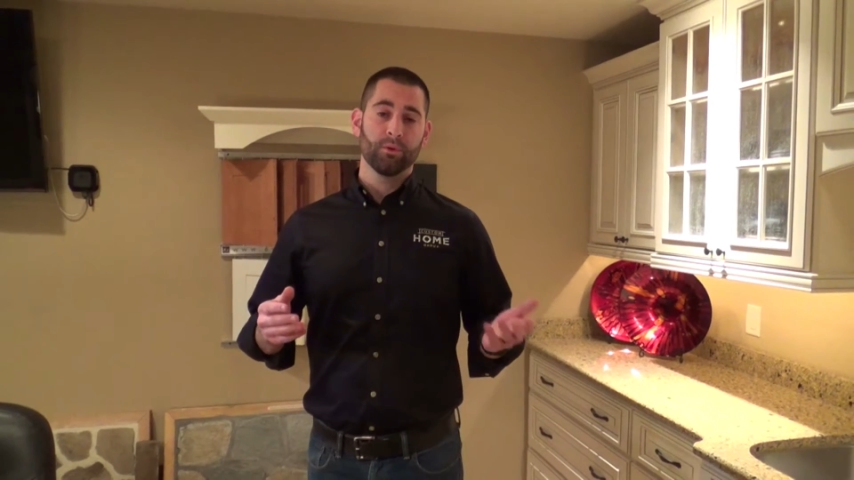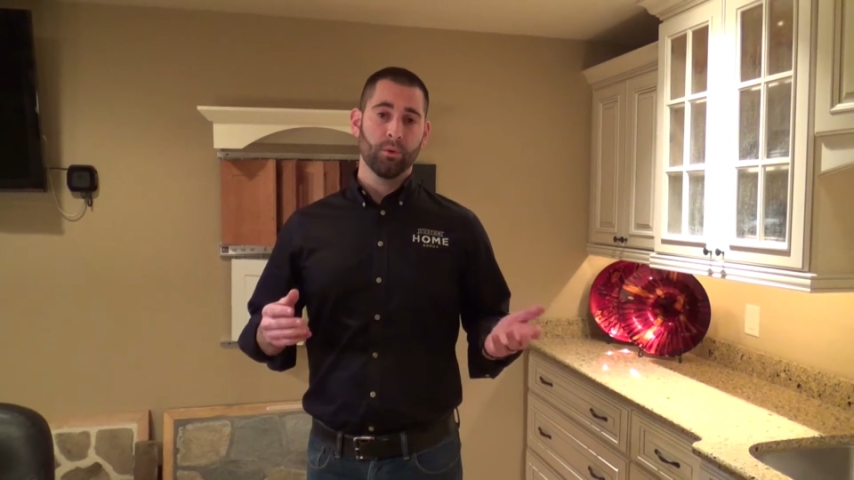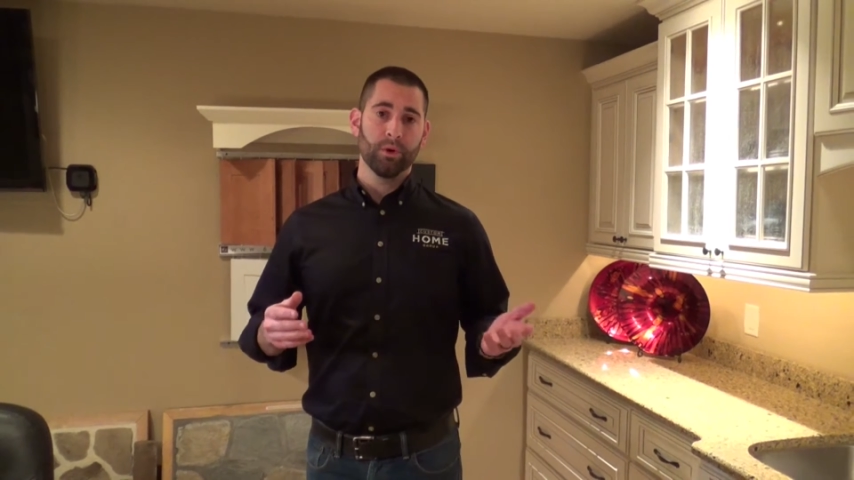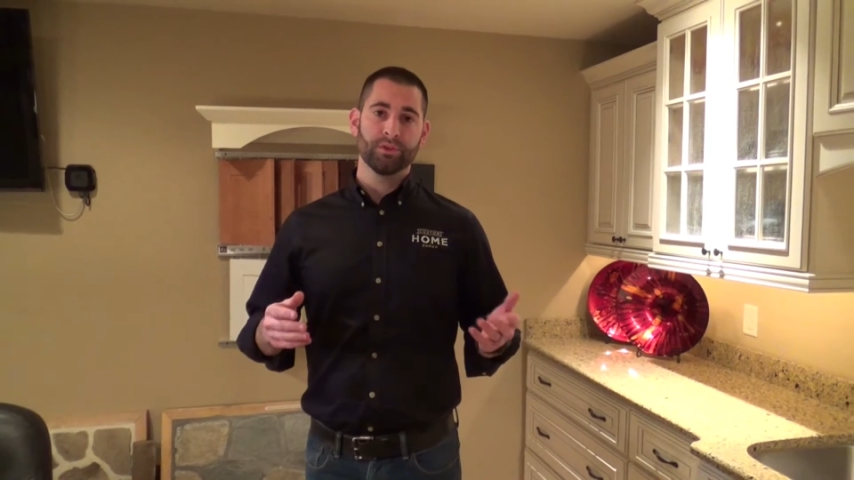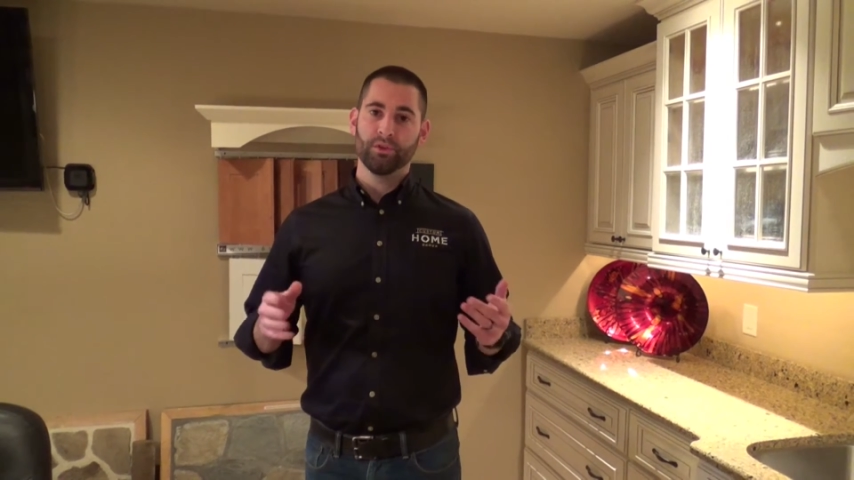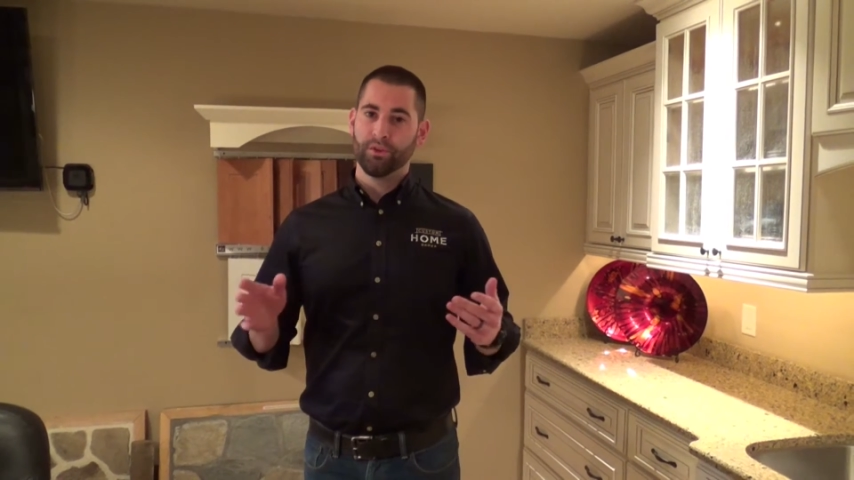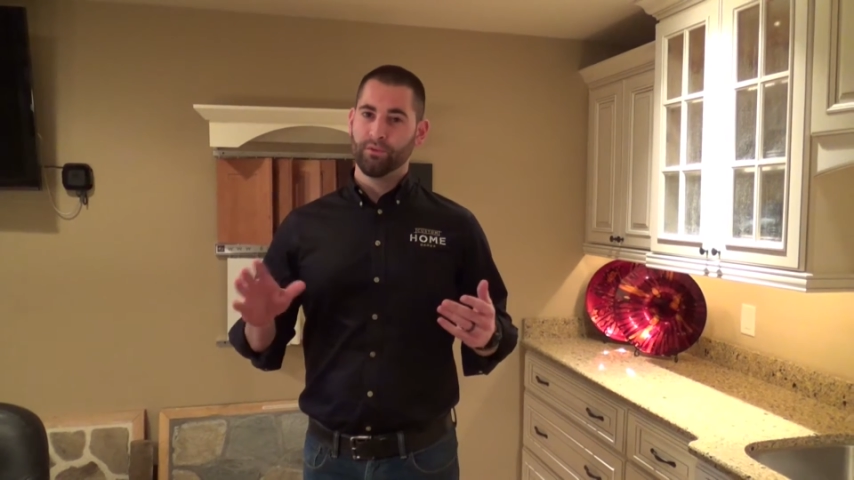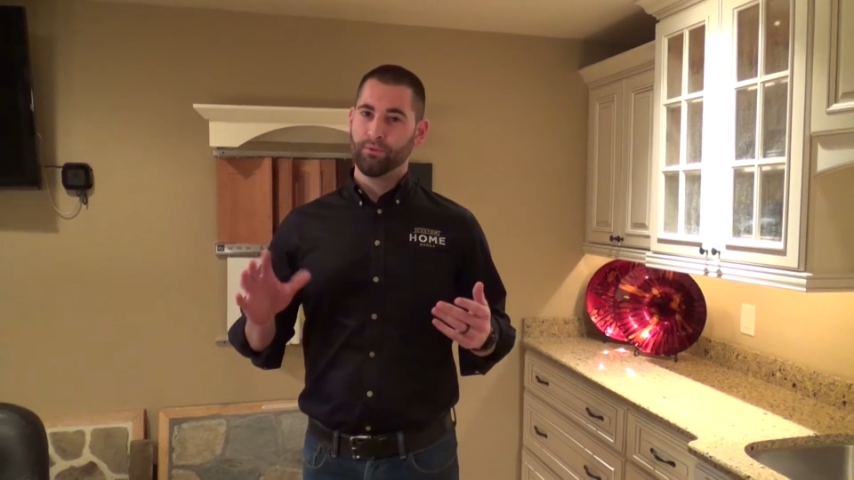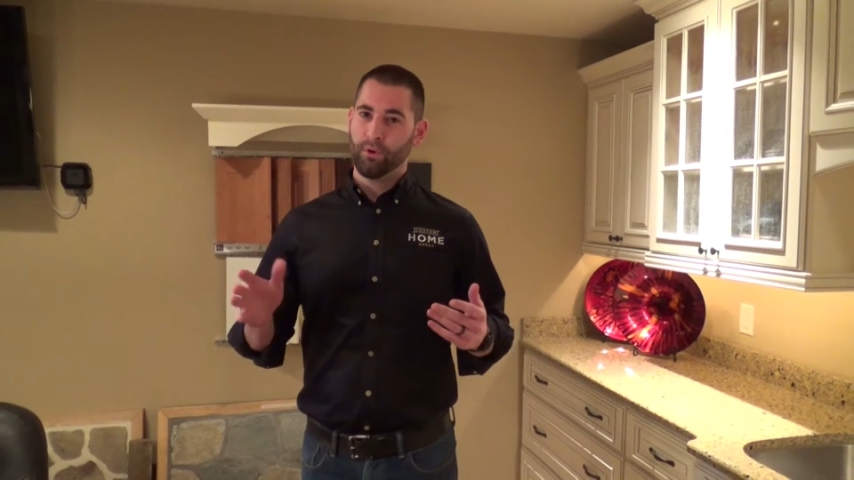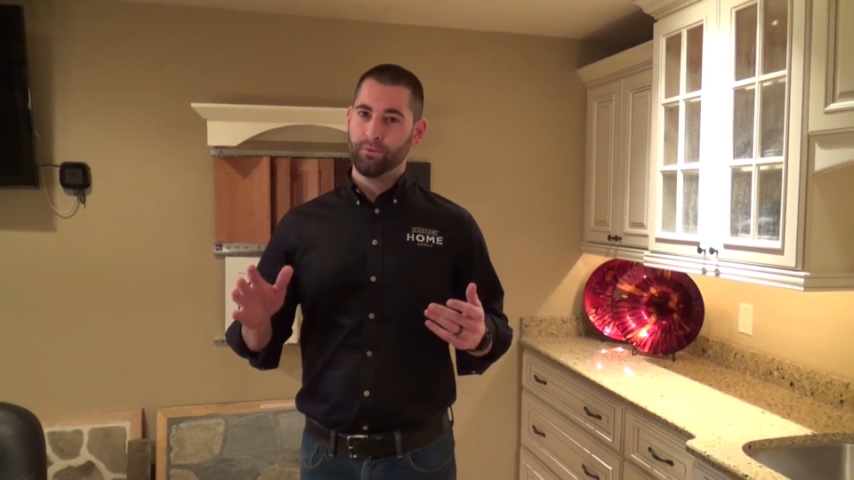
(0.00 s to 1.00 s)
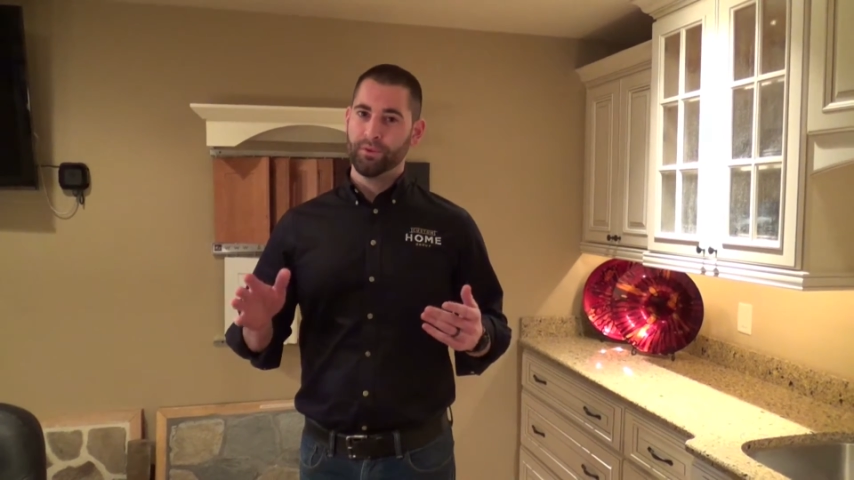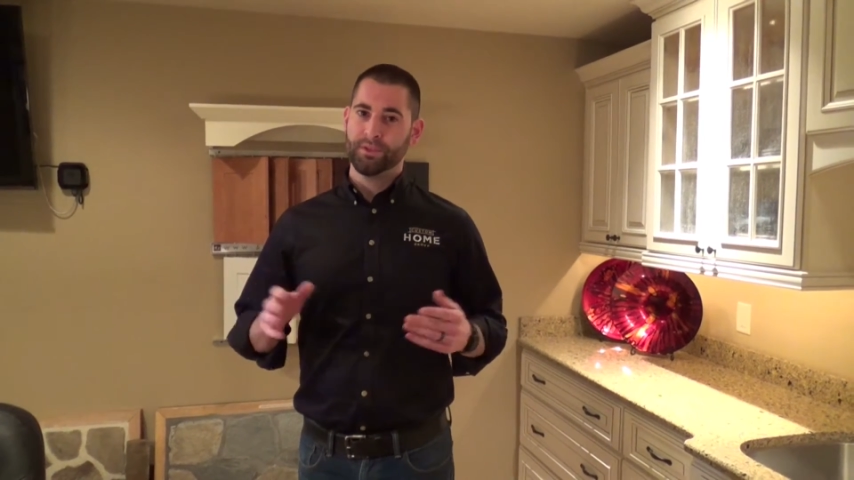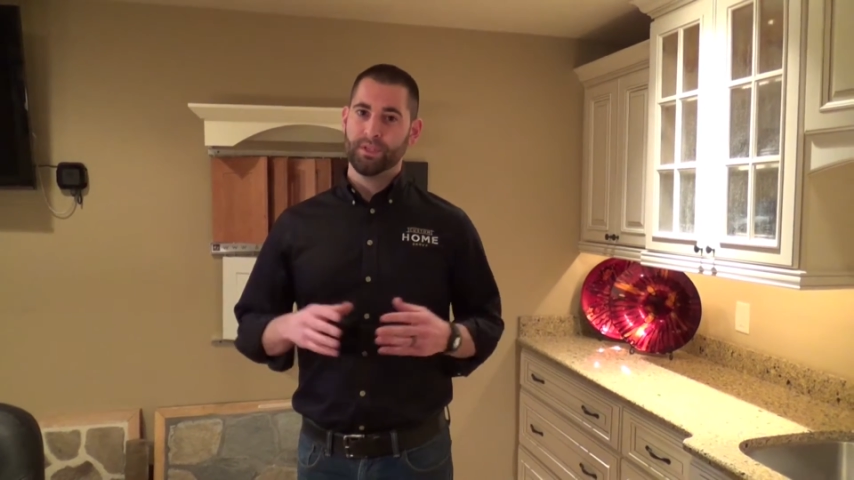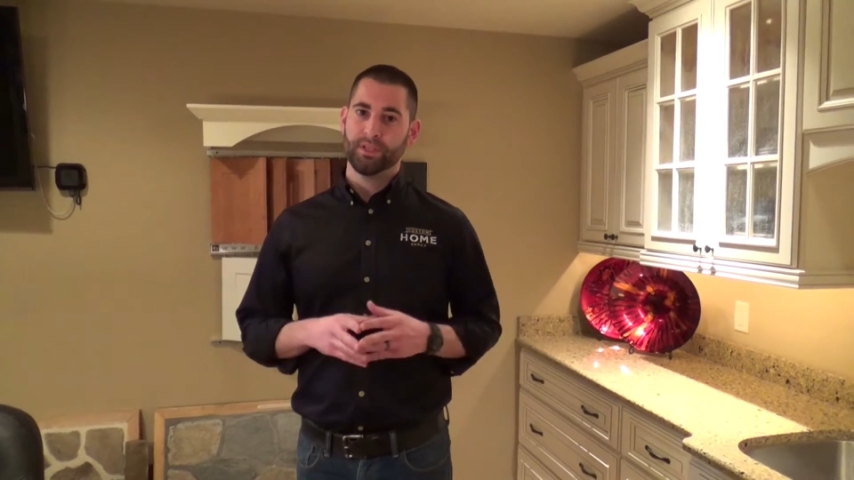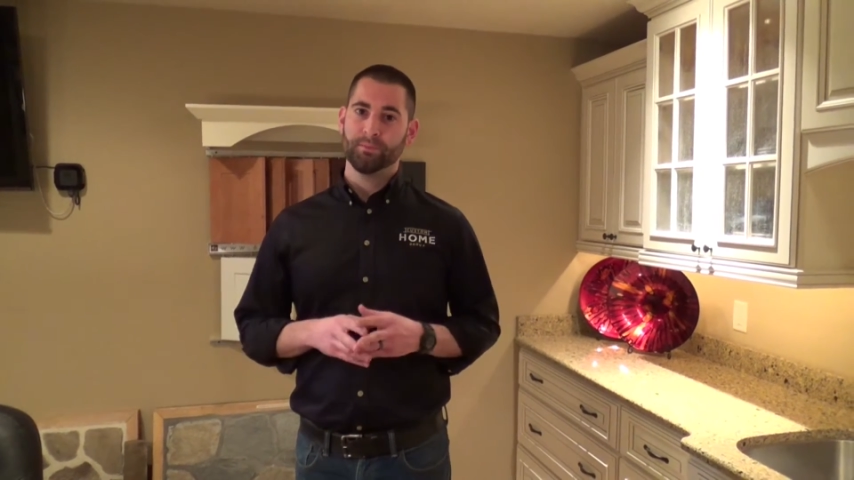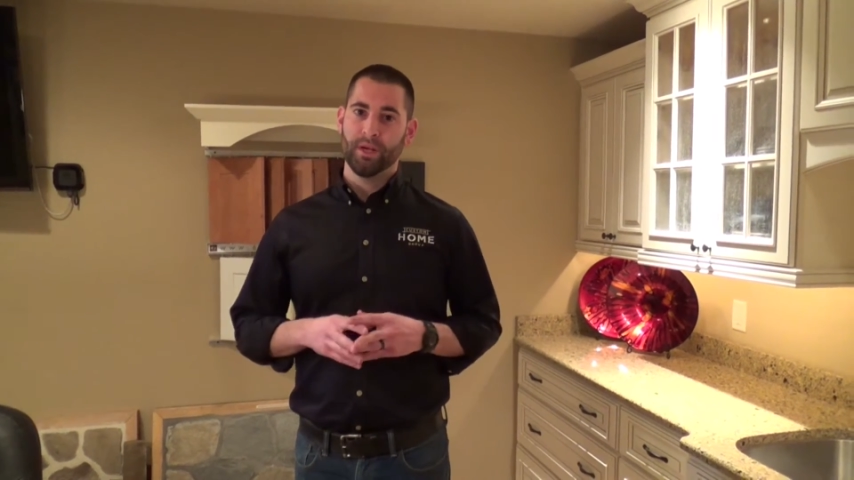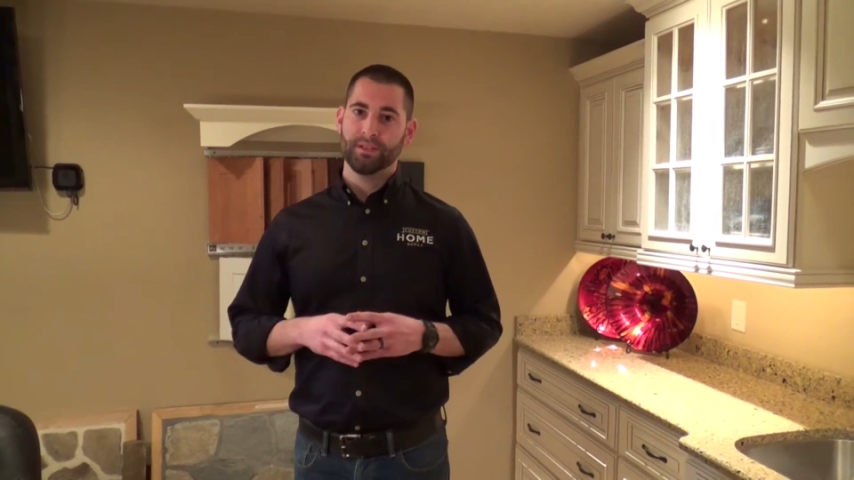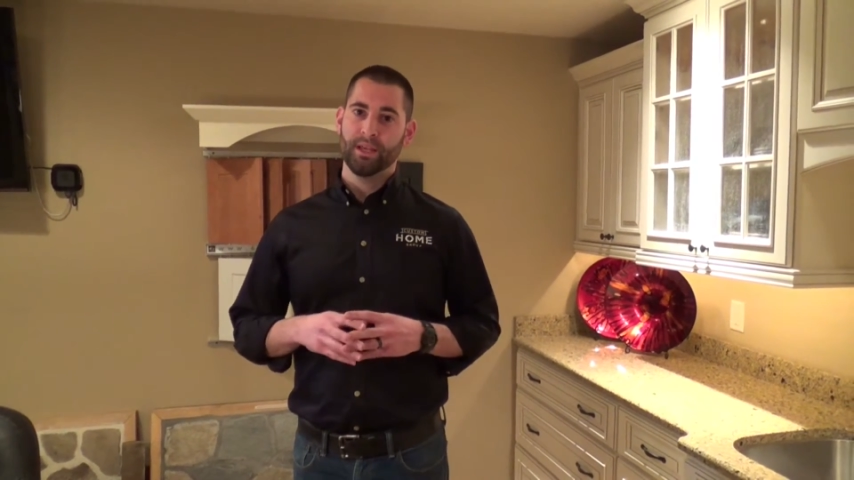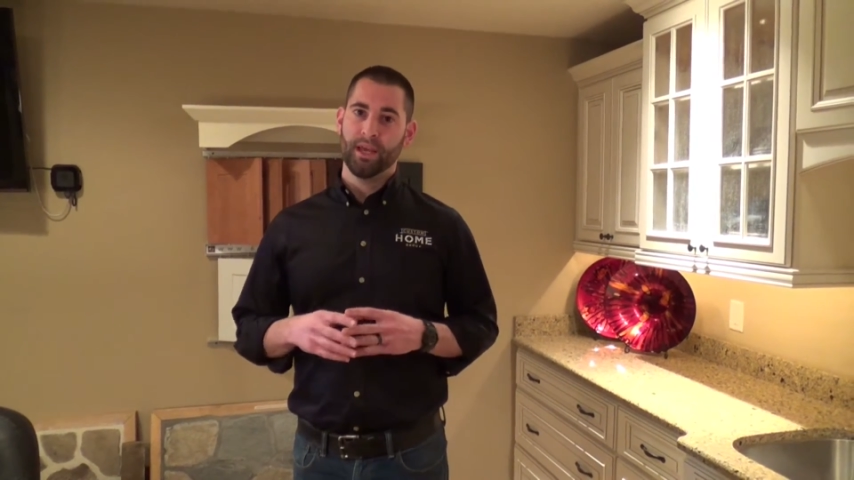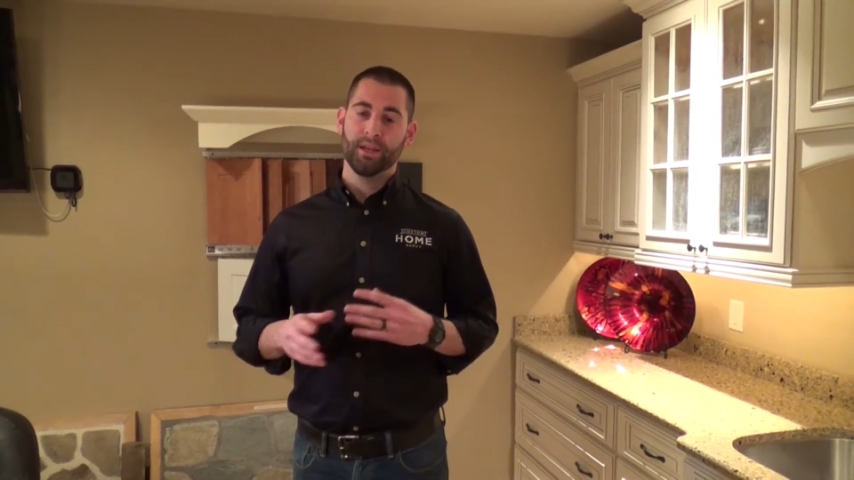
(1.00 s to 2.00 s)
quartz, you're in the 4 foot 6 by
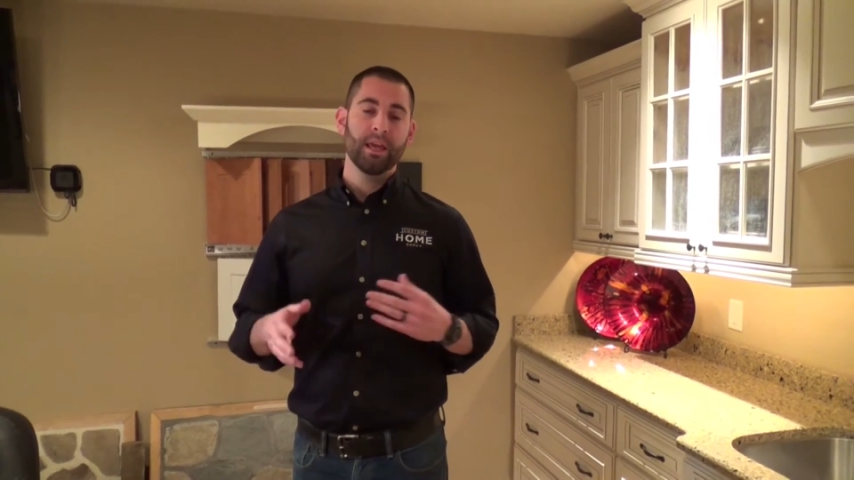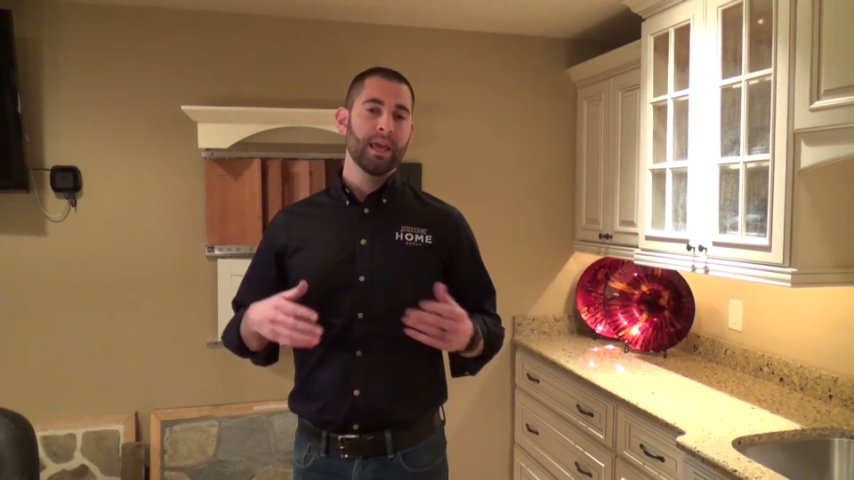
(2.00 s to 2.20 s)
10,